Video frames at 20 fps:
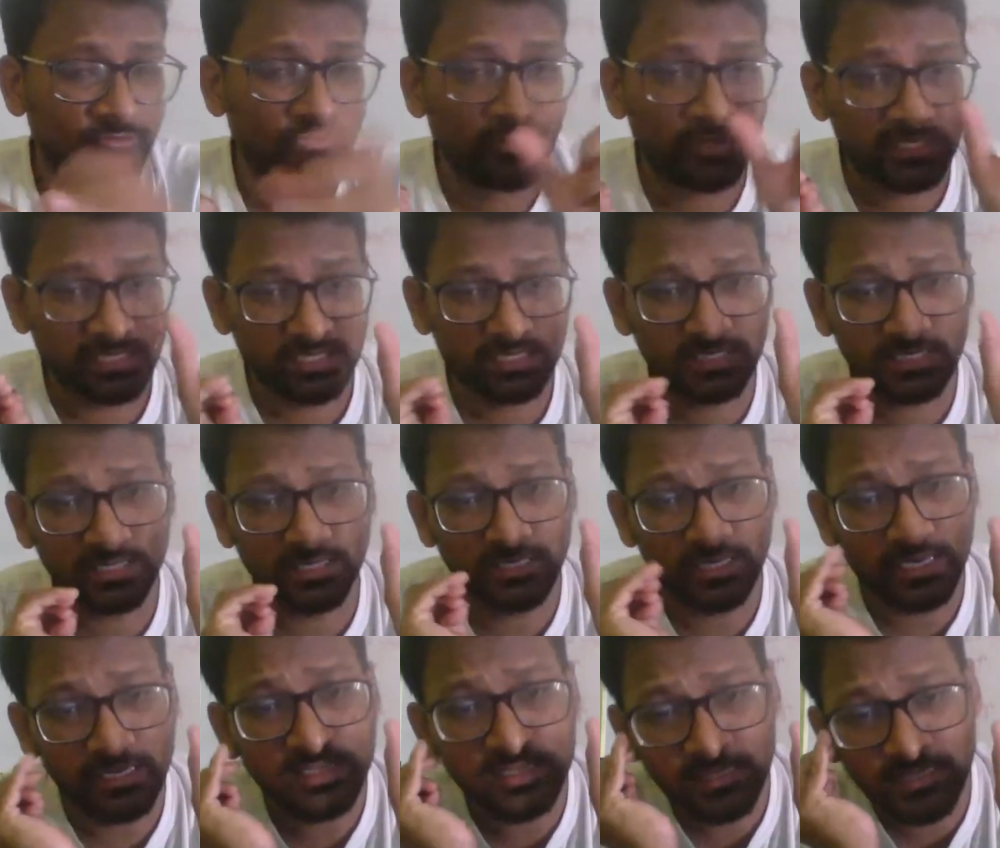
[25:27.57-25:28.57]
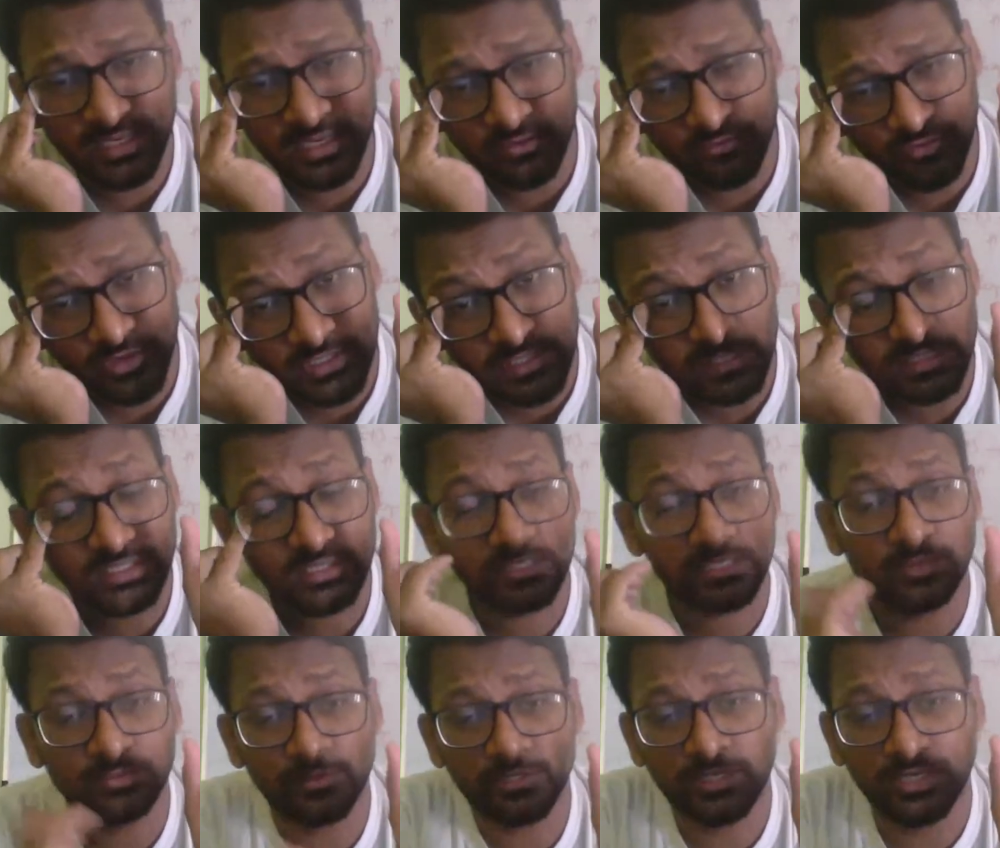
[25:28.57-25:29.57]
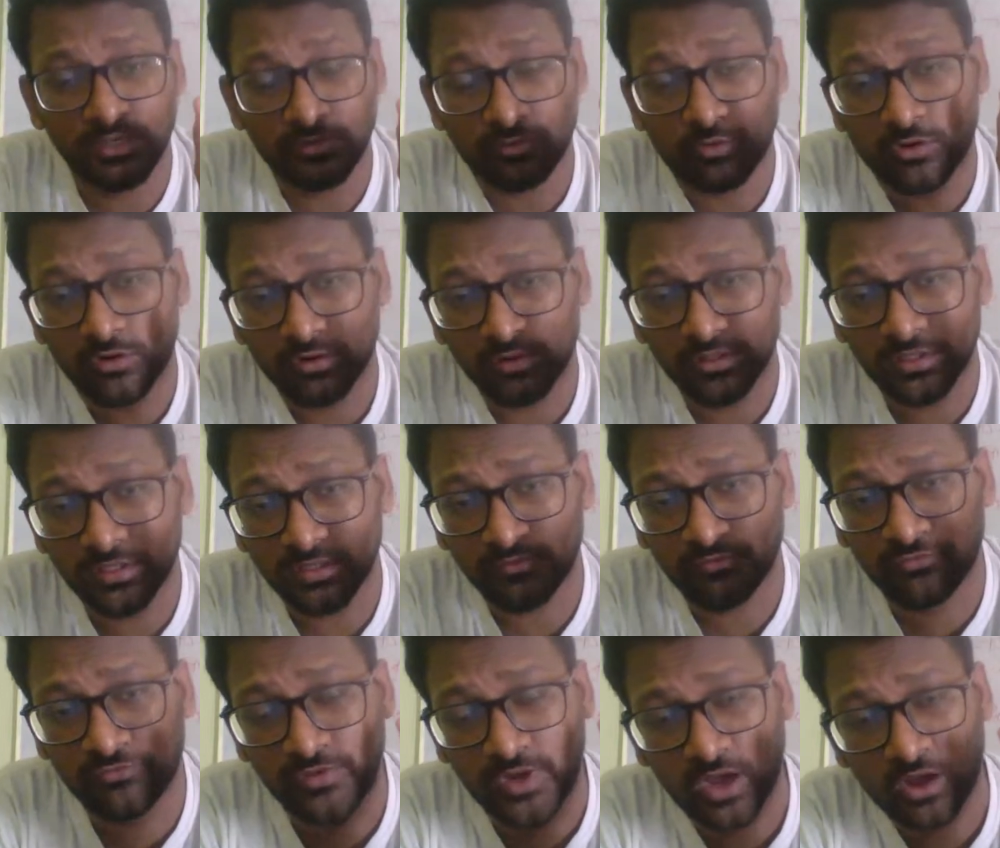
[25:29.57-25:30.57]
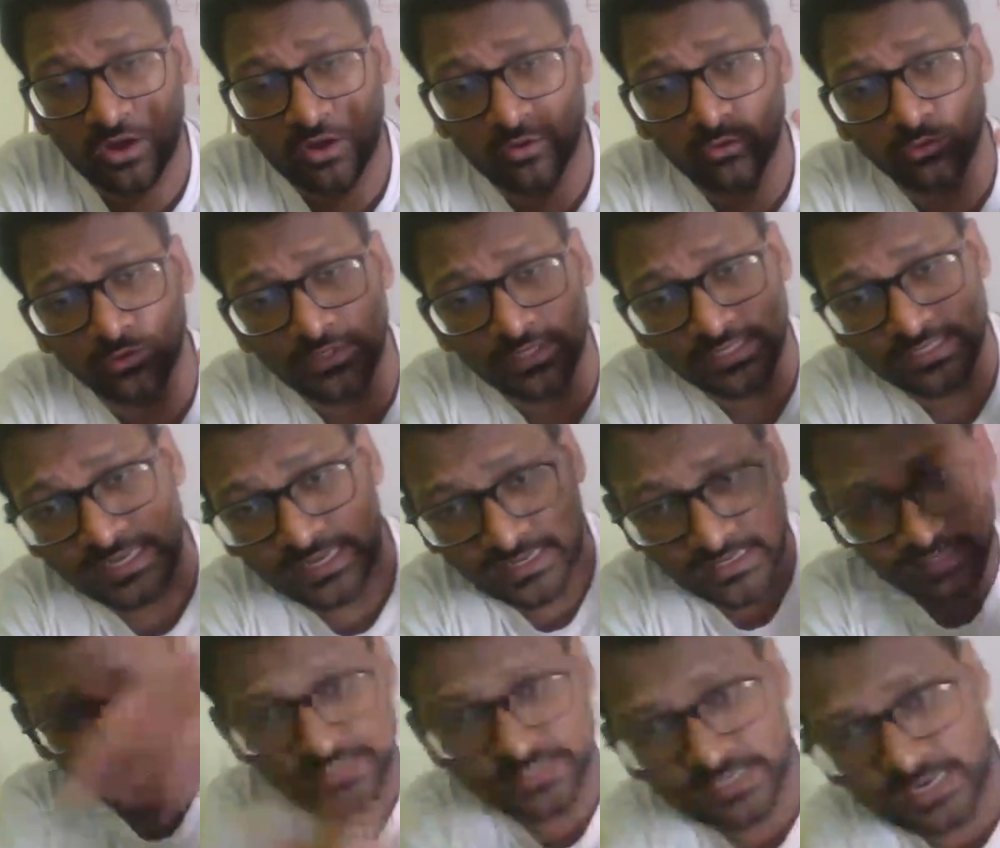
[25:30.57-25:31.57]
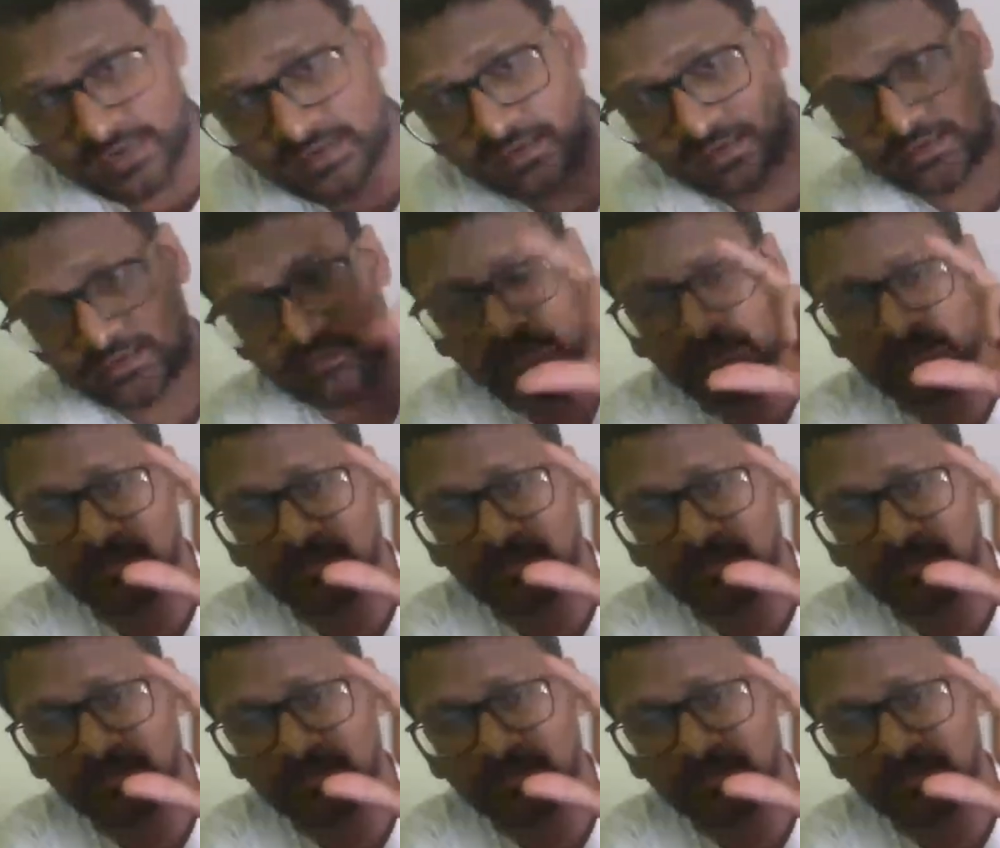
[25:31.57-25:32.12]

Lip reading: First enzyme, first substrate. What are the how the cycle started?